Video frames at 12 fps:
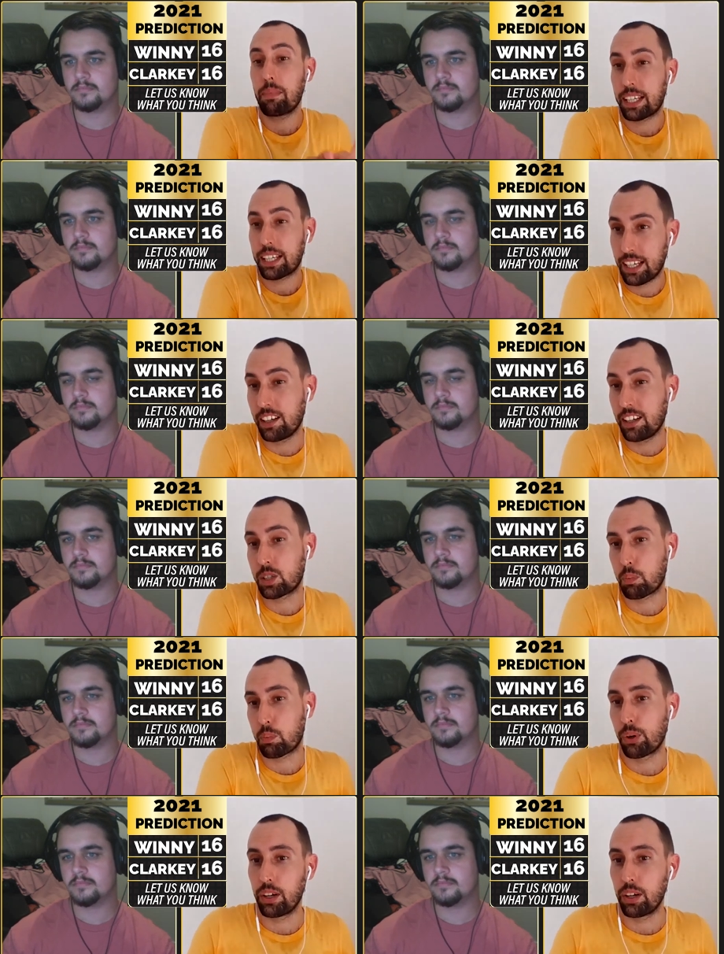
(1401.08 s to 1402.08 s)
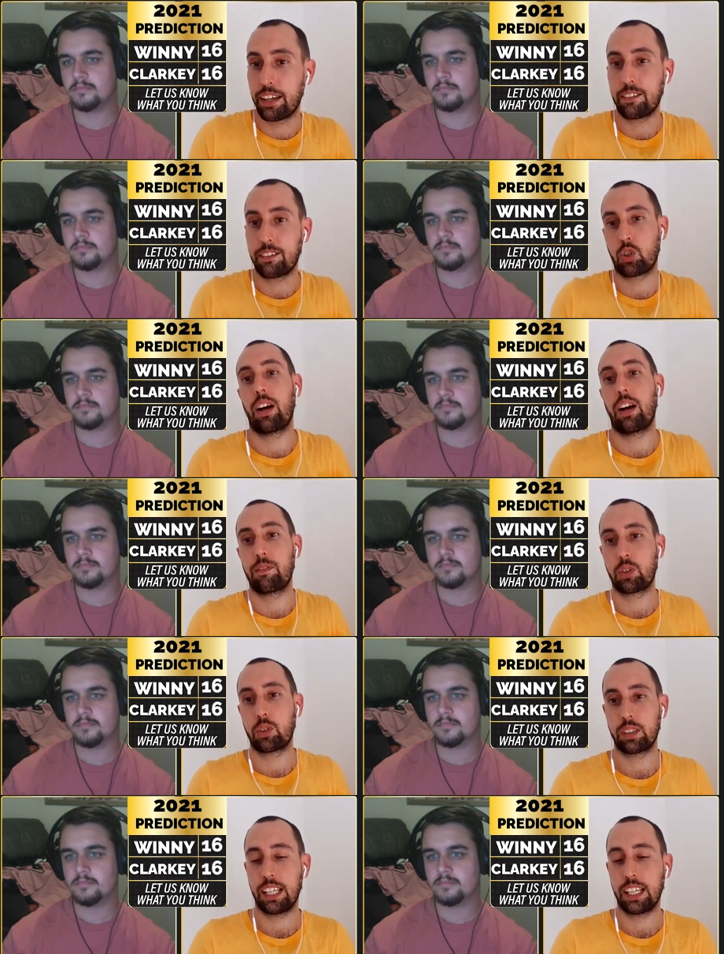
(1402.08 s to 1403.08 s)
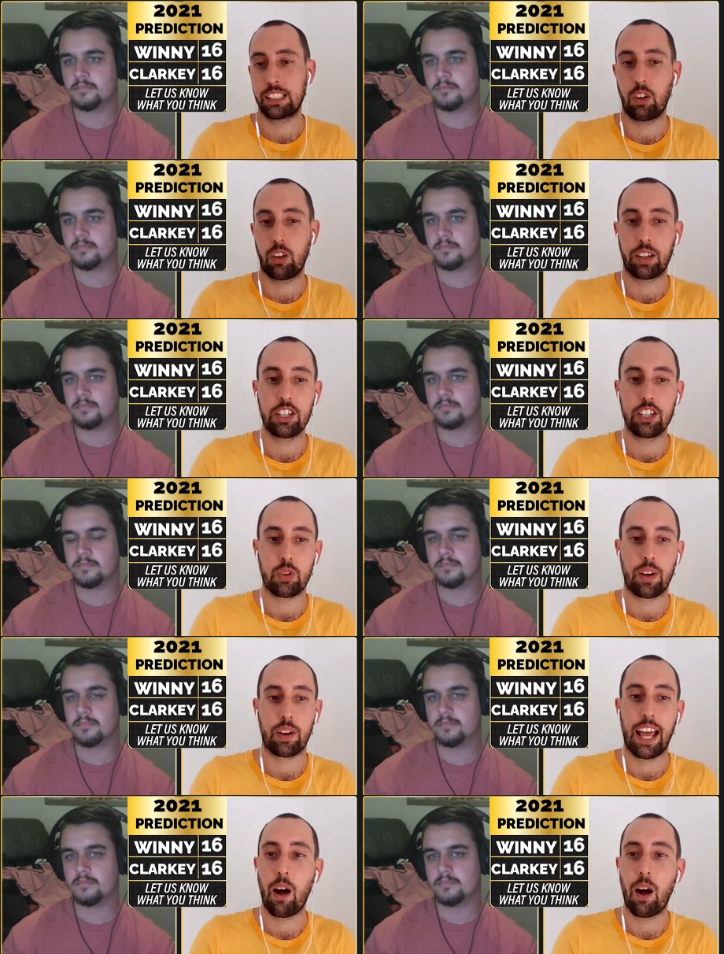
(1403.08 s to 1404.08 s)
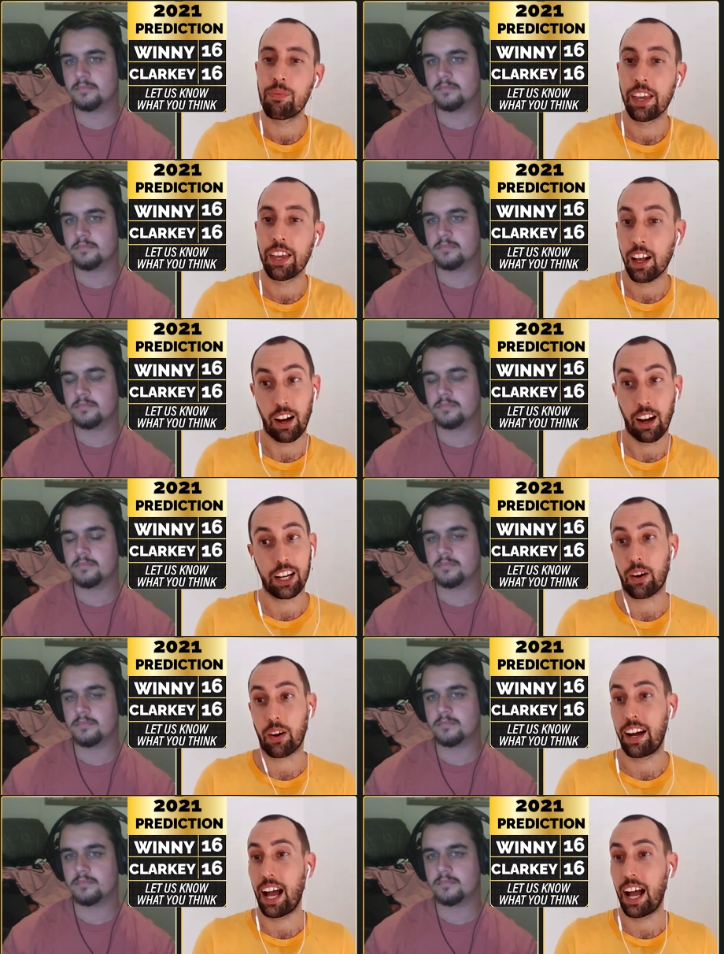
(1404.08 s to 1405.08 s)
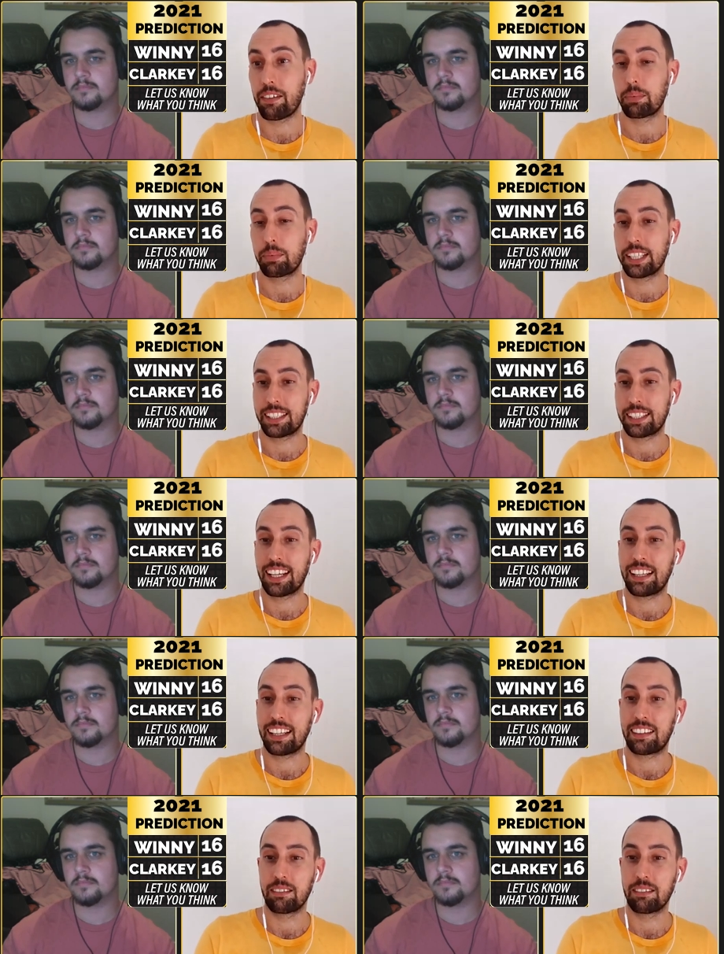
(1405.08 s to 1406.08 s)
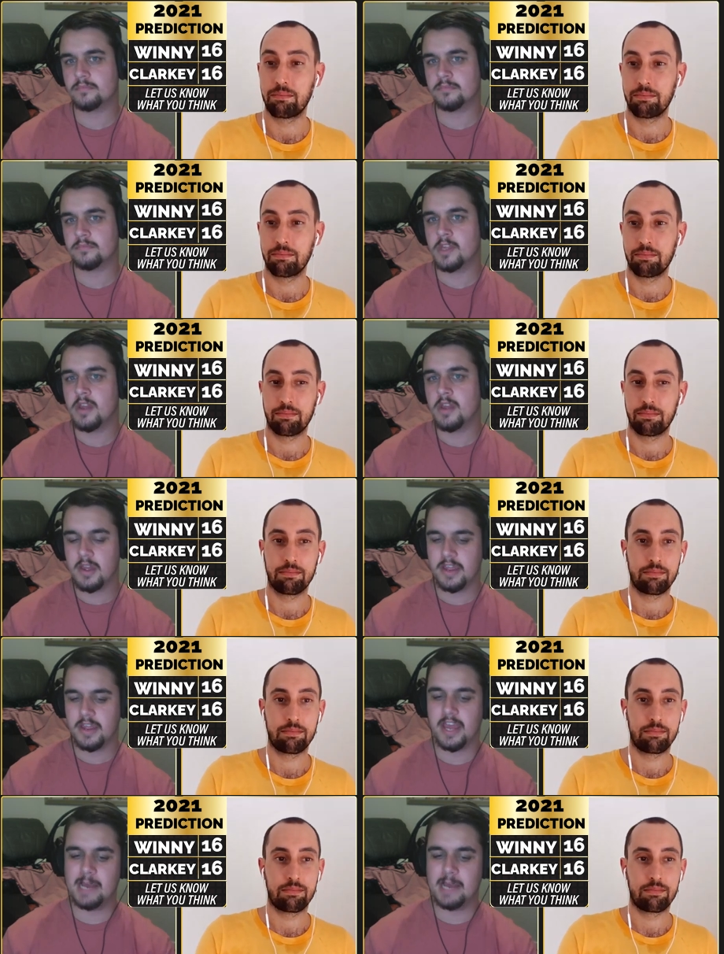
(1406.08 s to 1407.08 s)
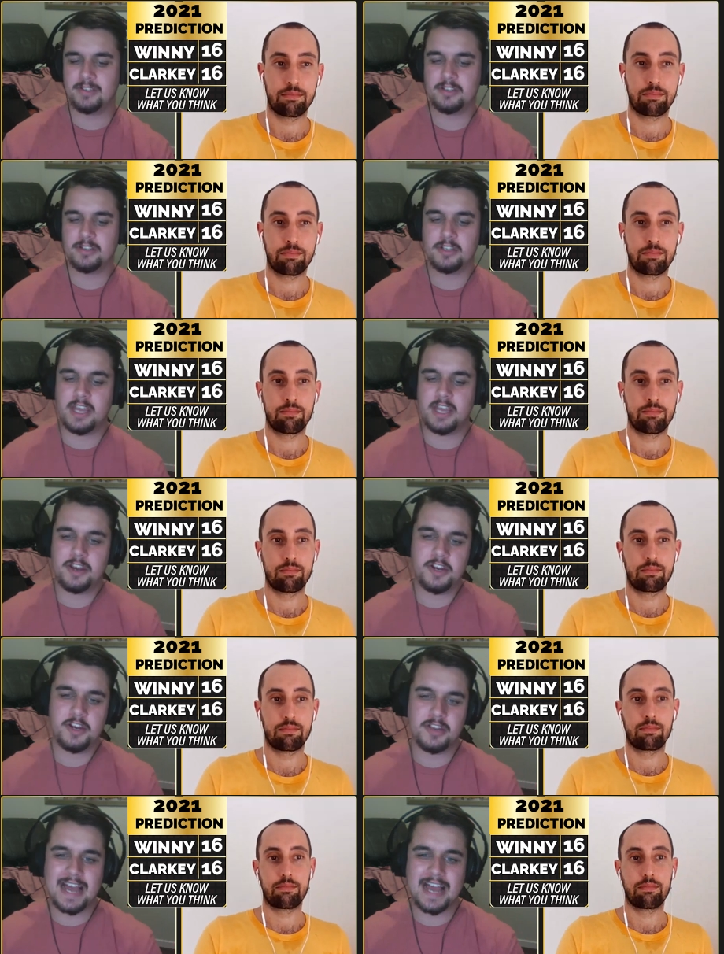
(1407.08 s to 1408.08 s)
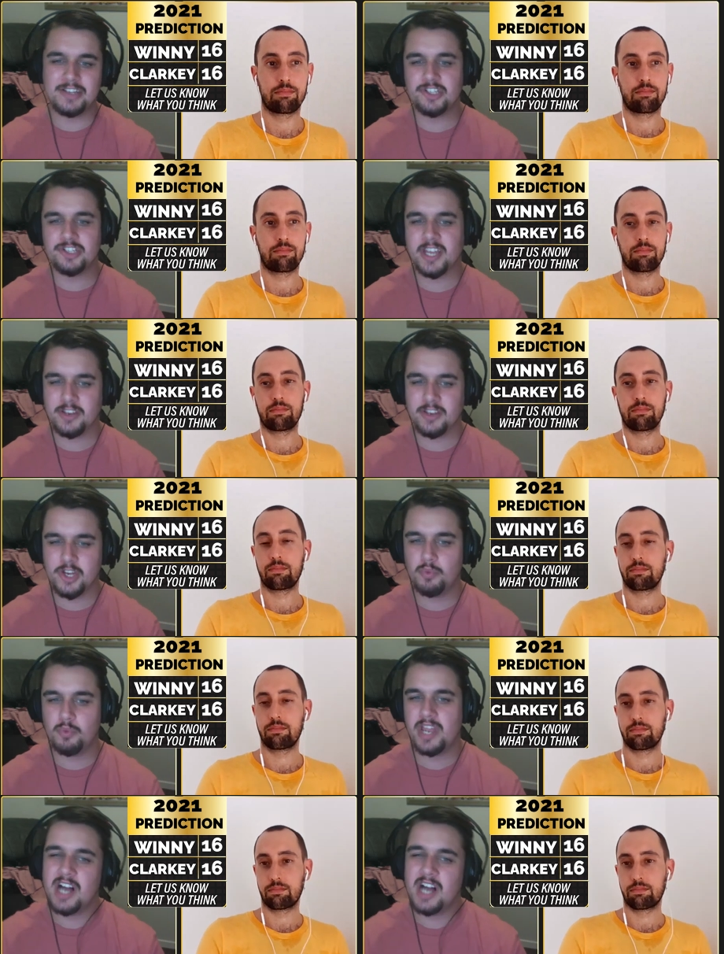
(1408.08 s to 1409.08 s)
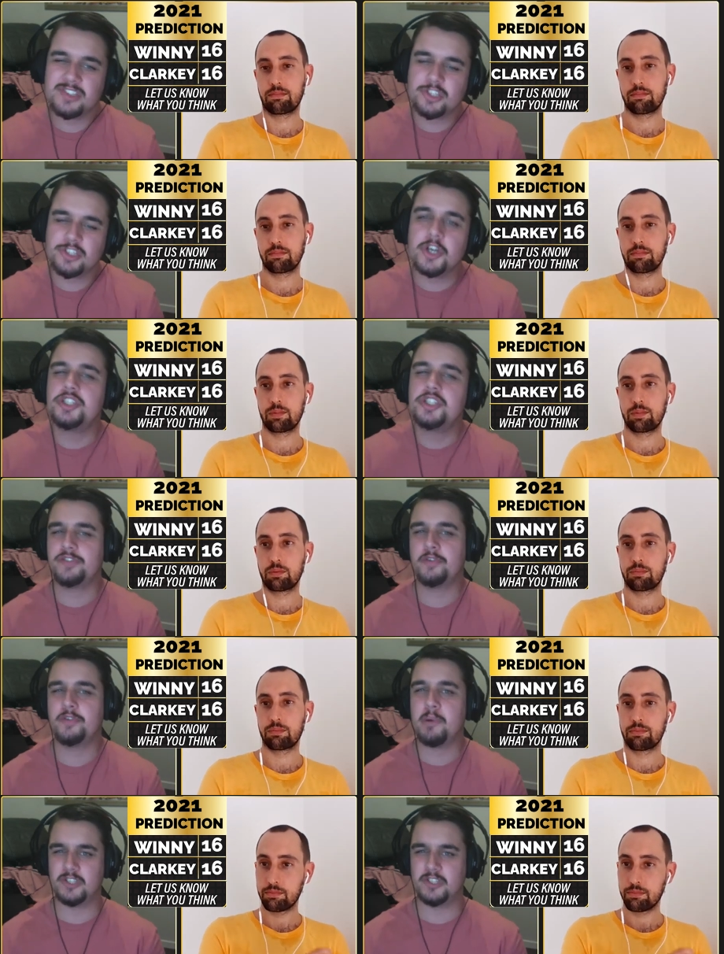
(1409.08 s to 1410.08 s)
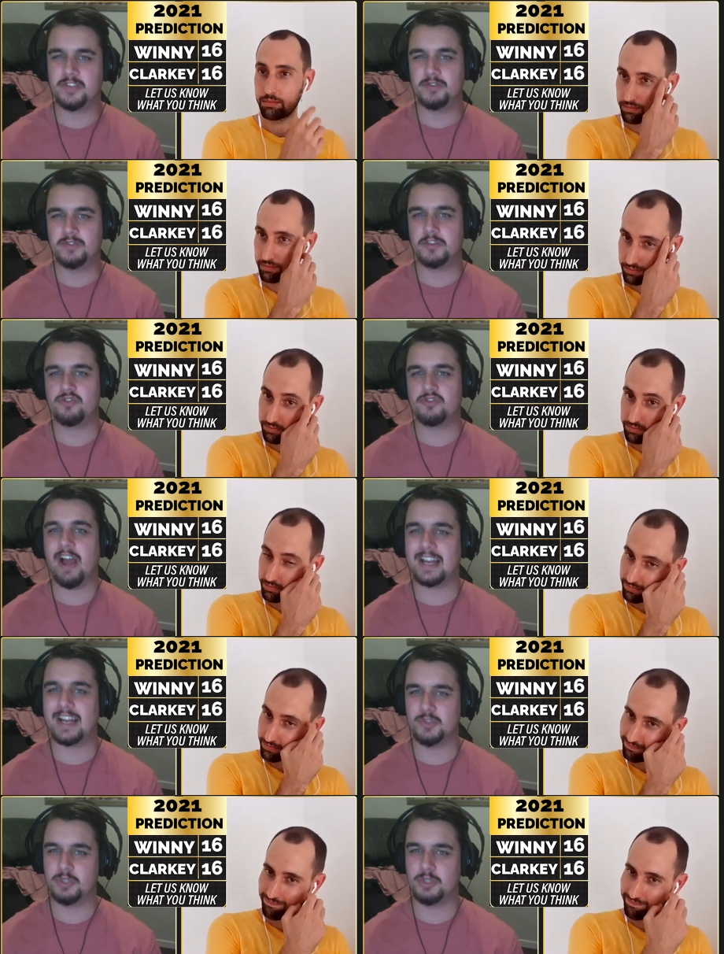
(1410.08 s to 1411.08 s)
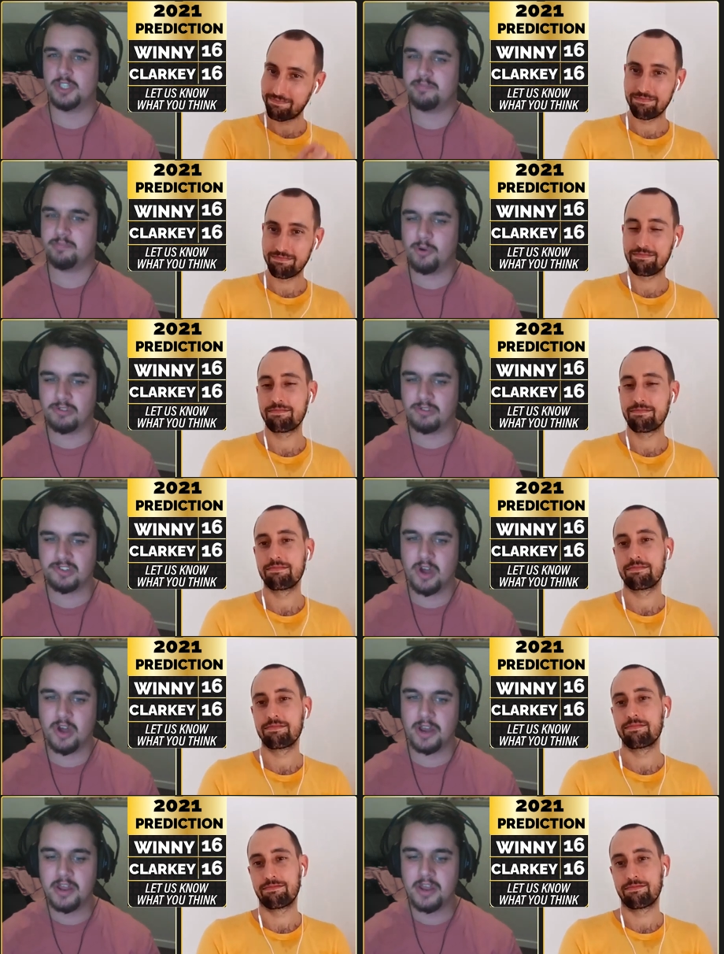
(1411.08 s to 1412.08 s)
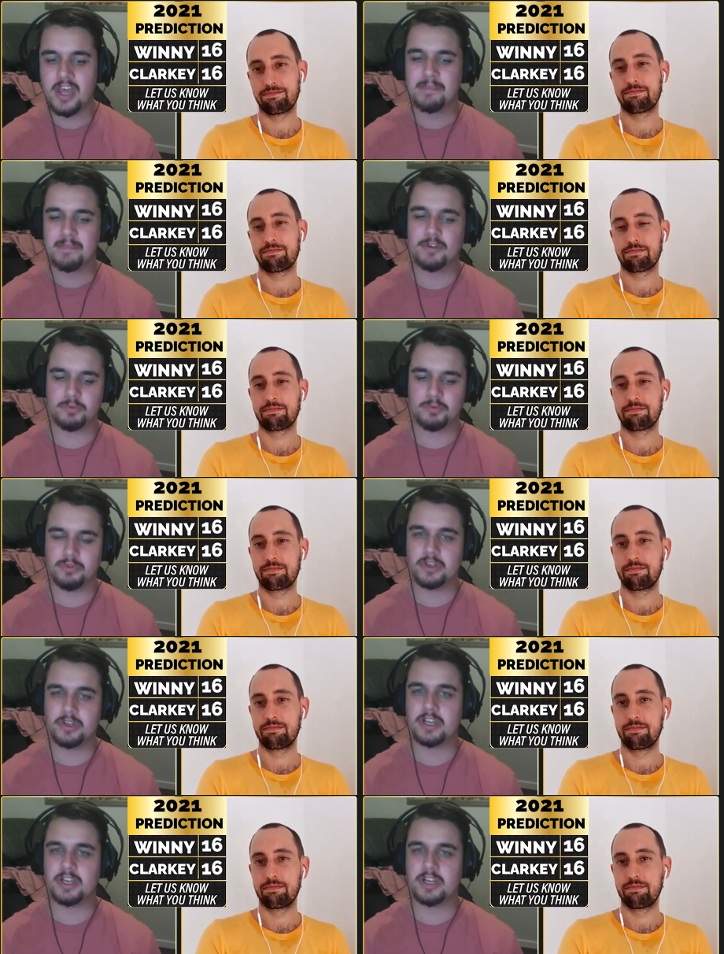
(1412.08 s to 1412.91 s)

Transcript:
Speaker 1: and McInnes brutally to a season-long injury now. I agree. I have them 16th.
Speaker 2: Yeah, absolutely. And, as you said, we are searching for positives with the Dragons, which is a poor sign, because when we